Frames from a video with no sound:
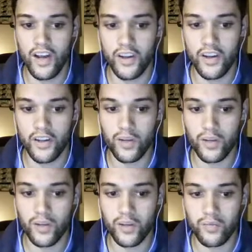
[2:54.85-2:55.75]
and you're going to
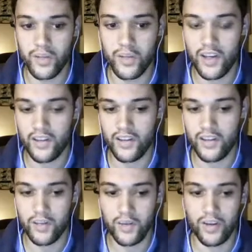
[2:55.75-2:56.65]
want to take your
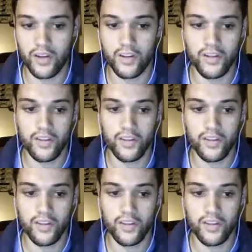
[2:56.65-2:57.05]
sniper